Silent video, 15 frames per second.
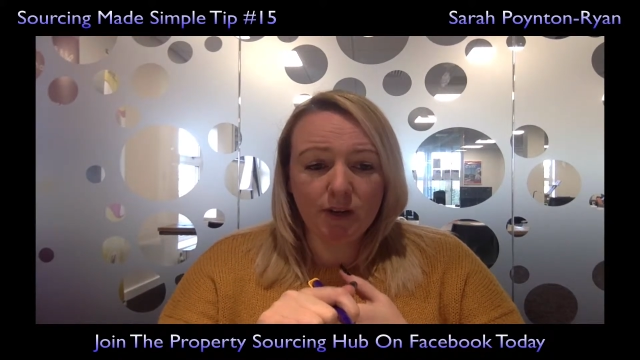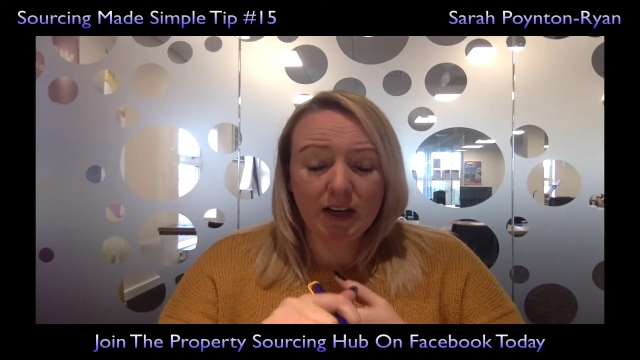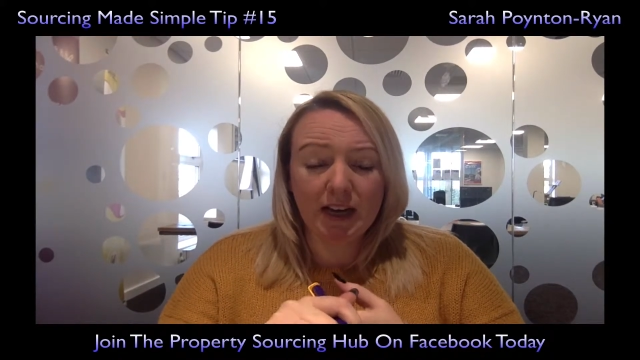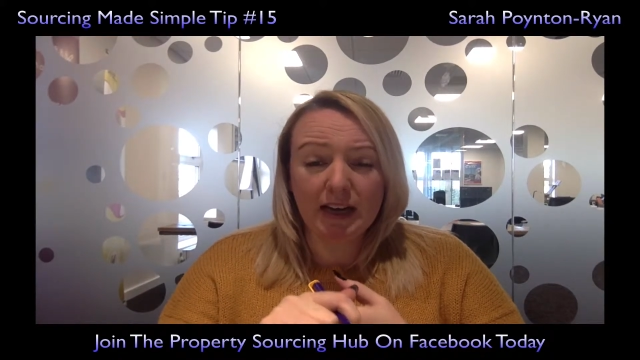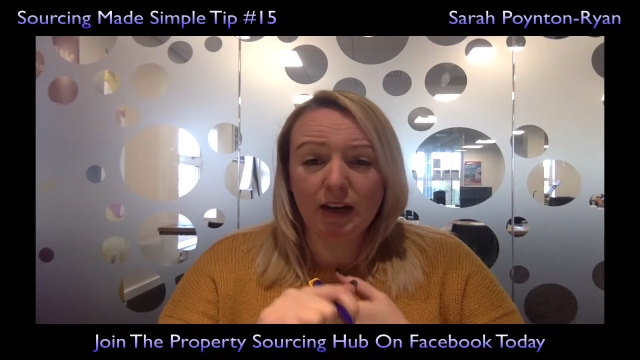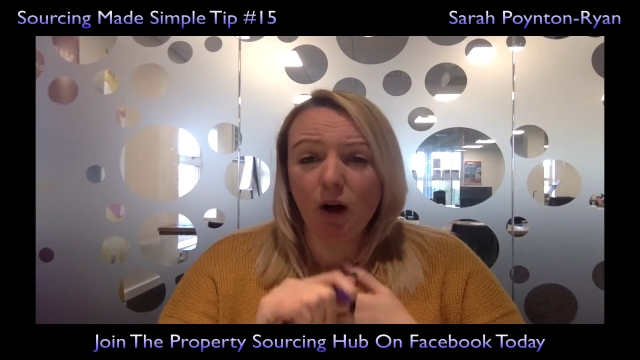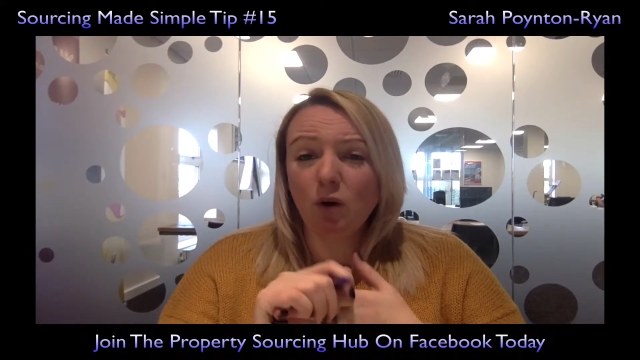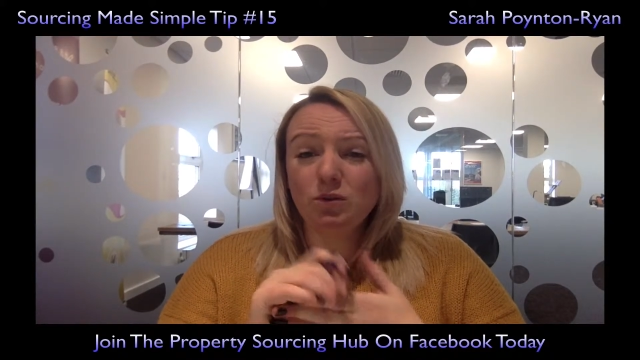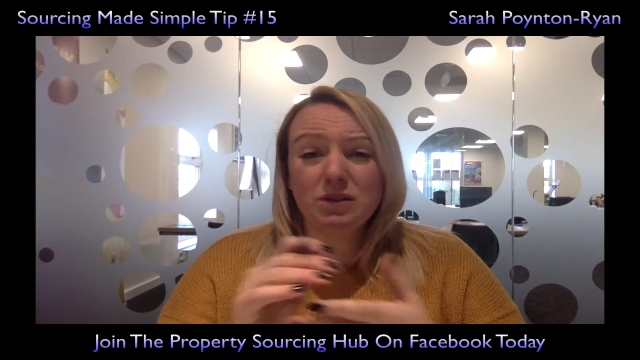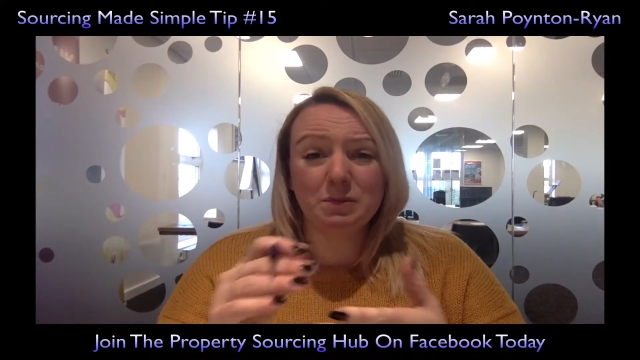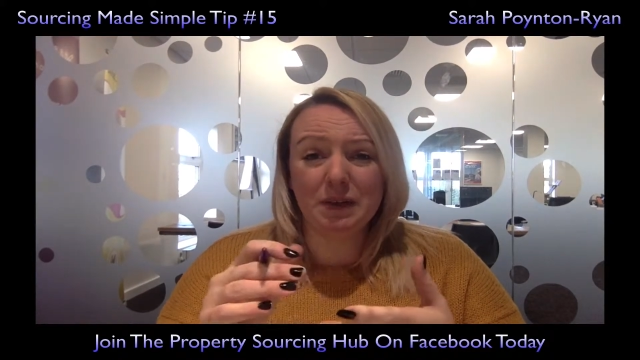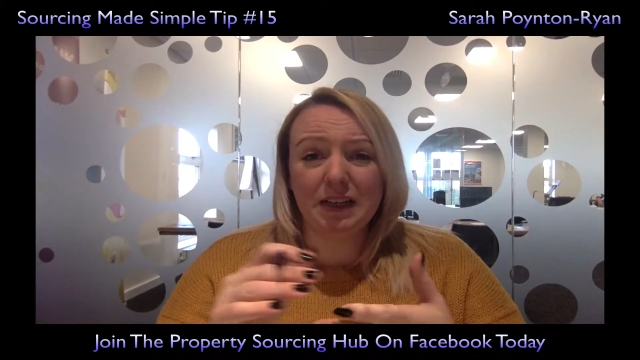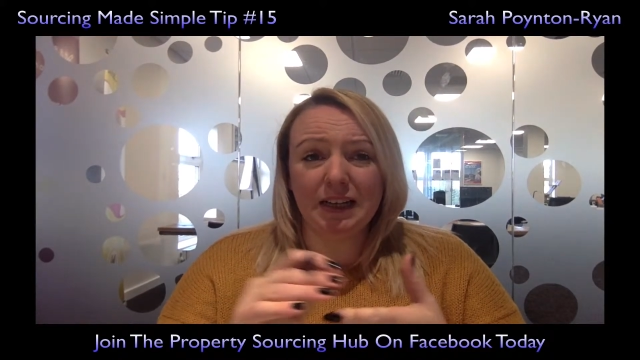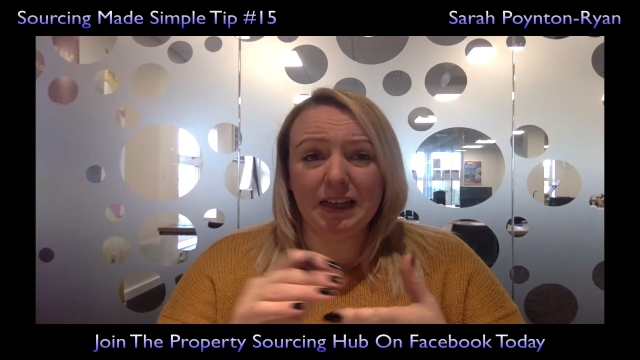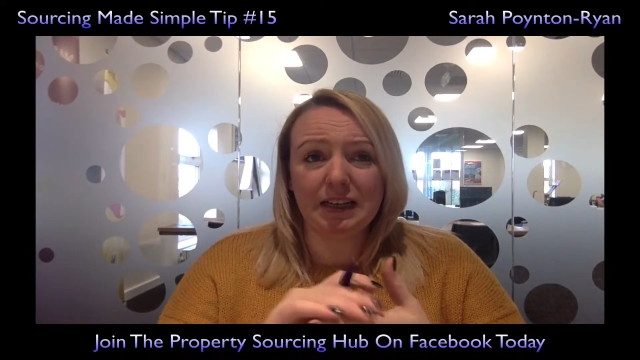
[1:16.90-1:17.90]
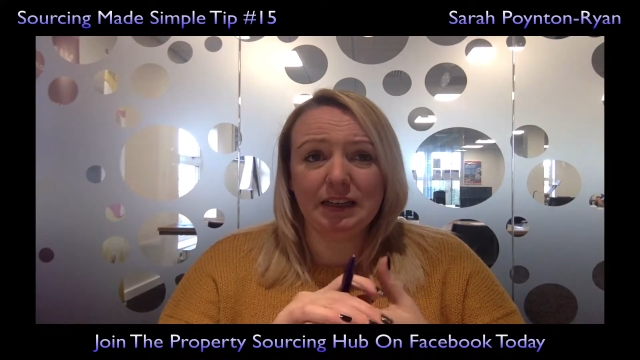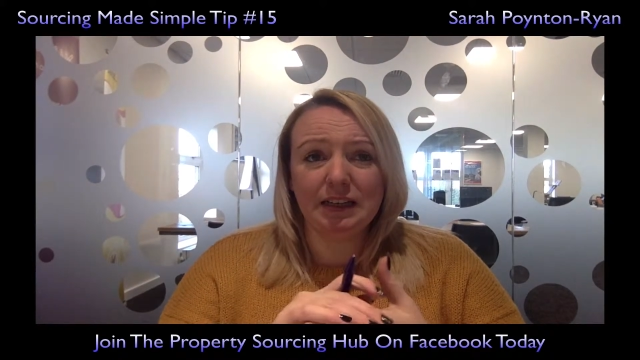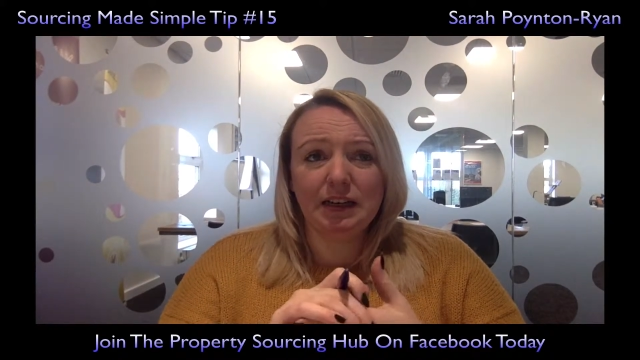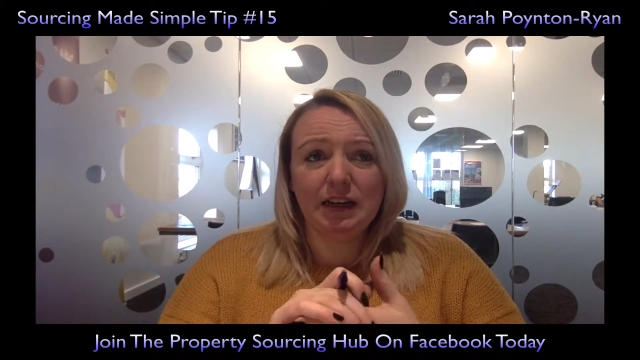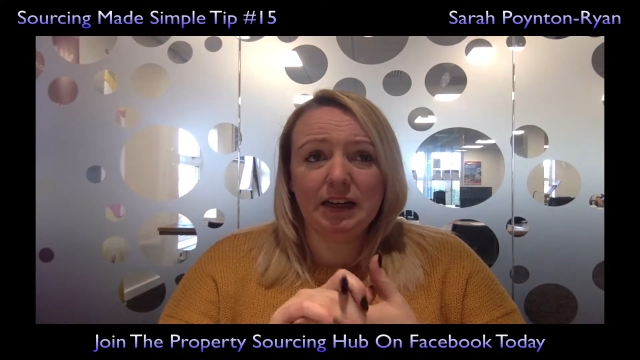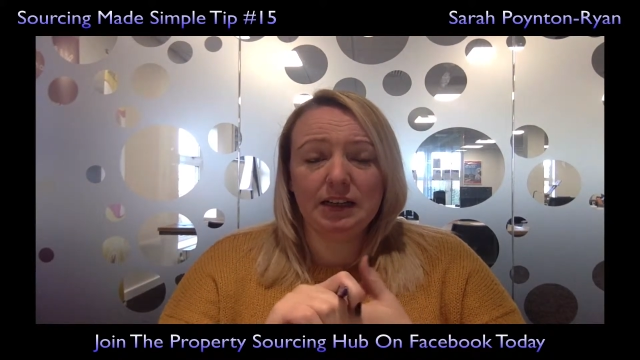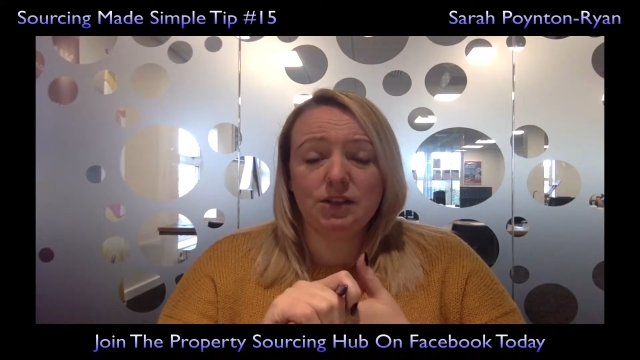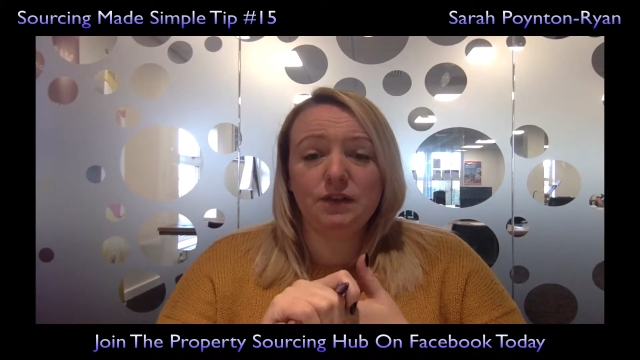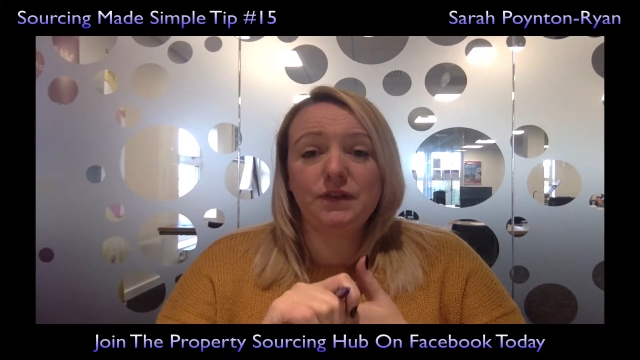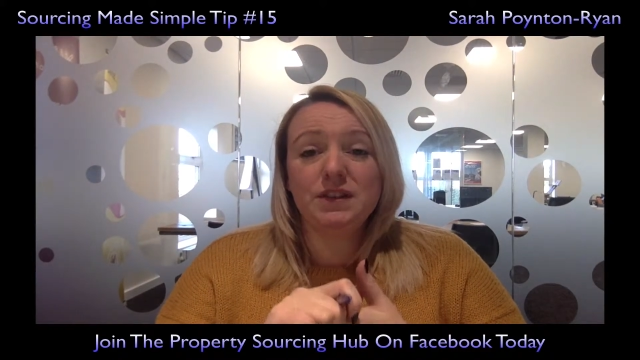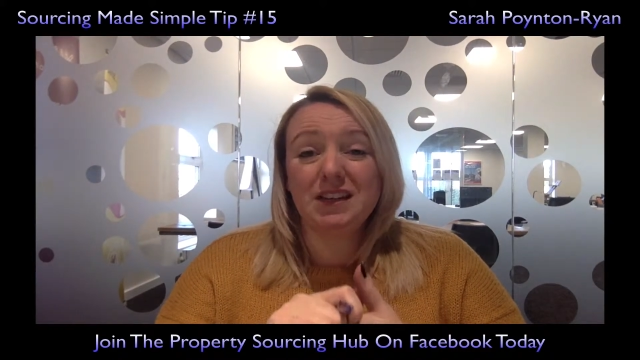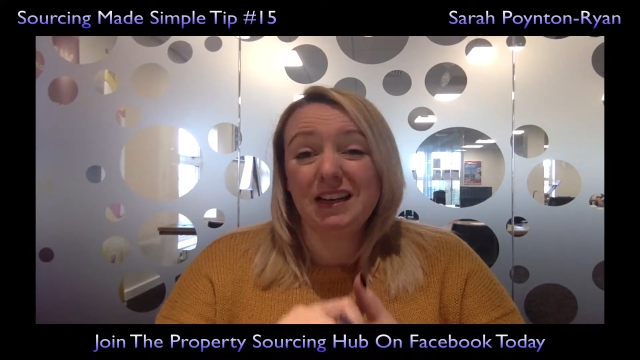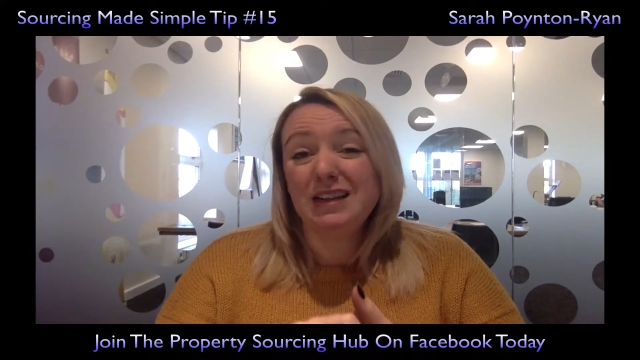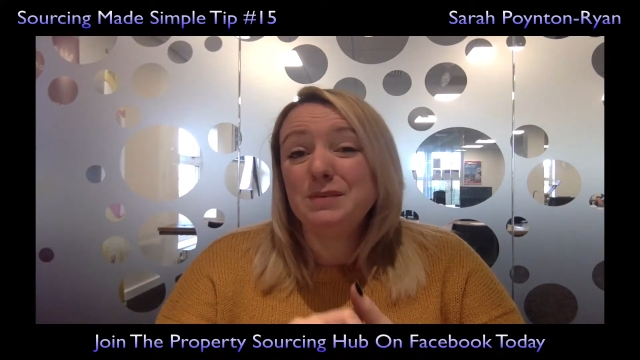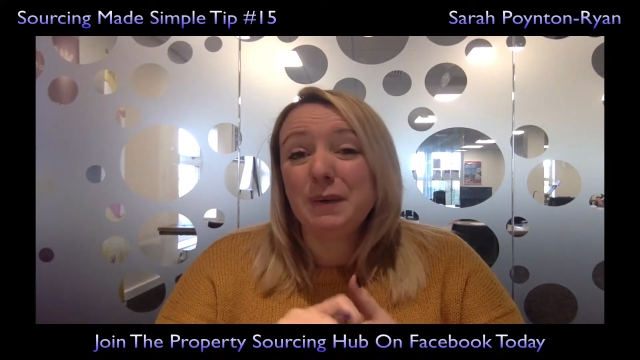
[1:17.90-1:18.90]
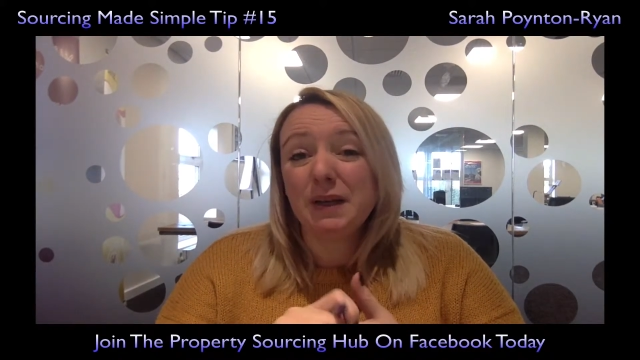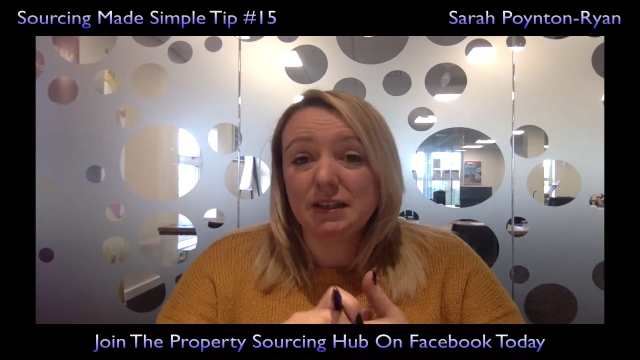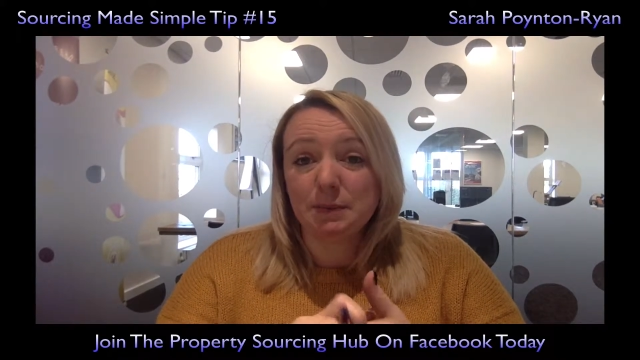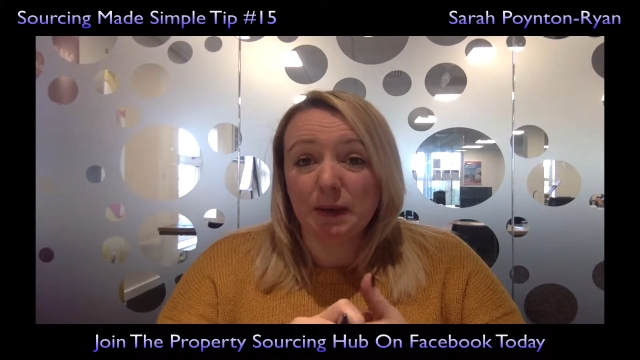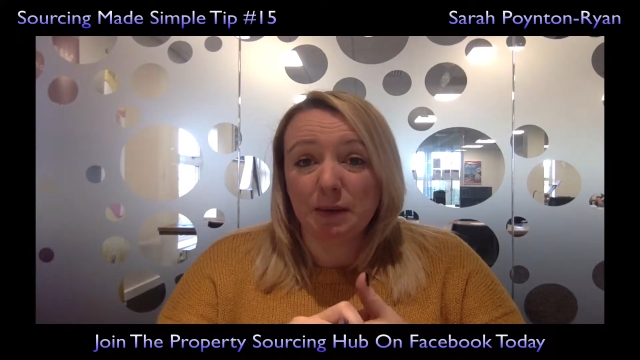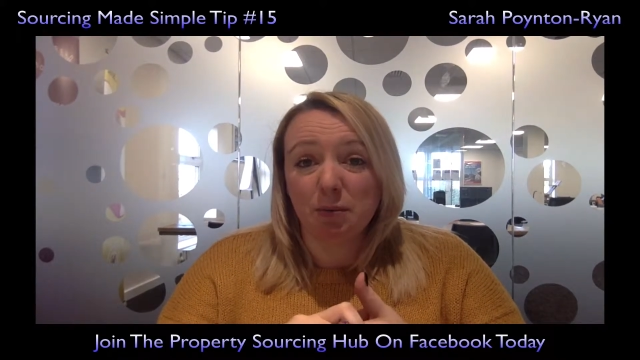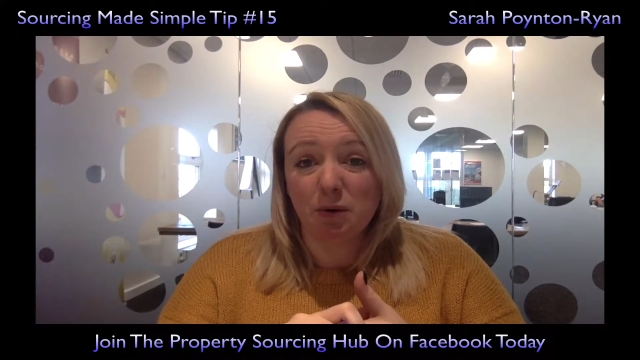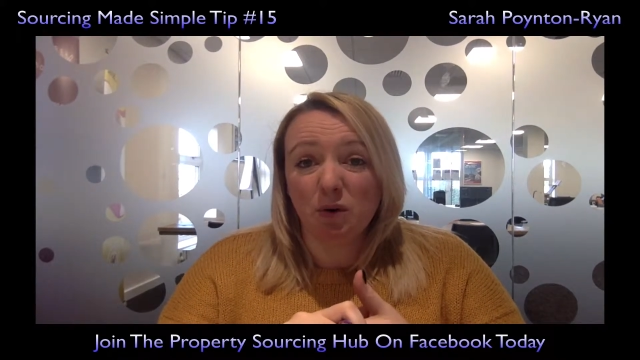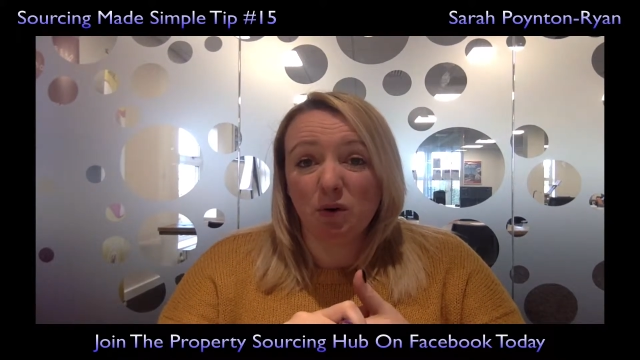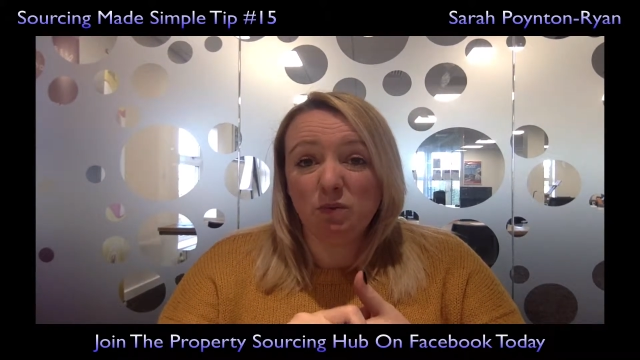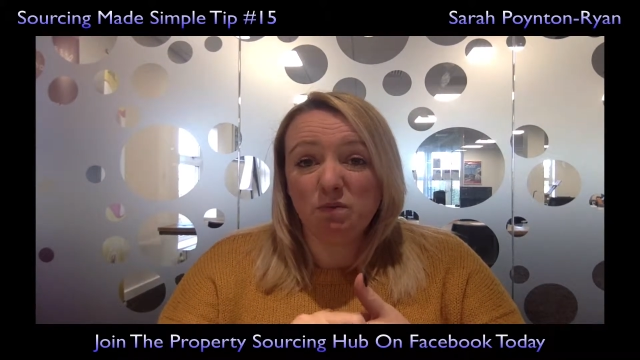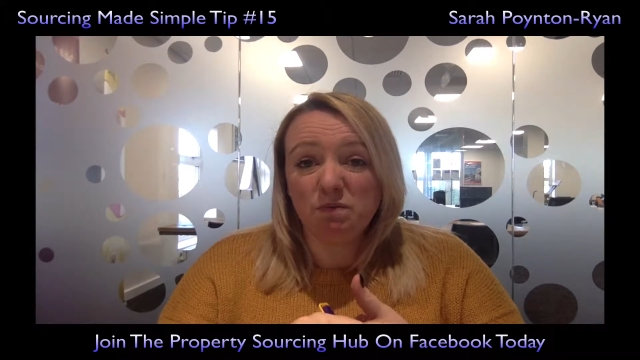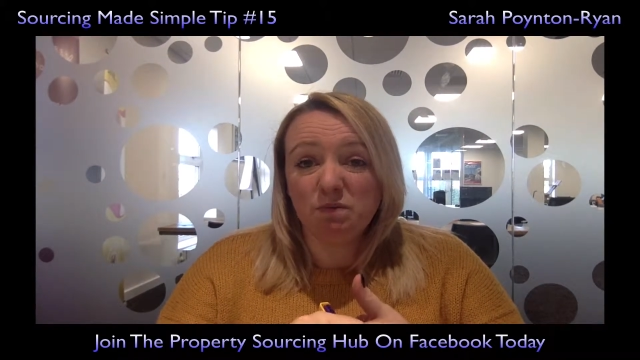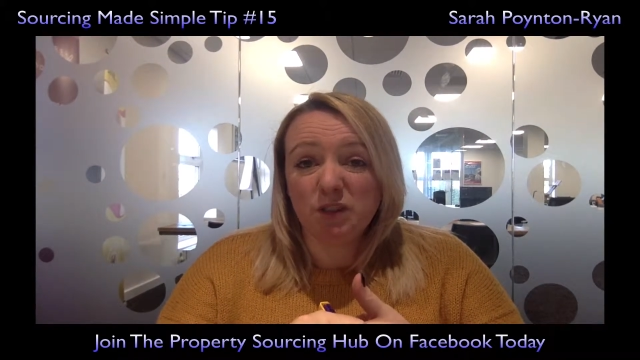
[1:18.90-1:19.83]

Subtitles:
Okay, ultimately, unless you physically speak to people,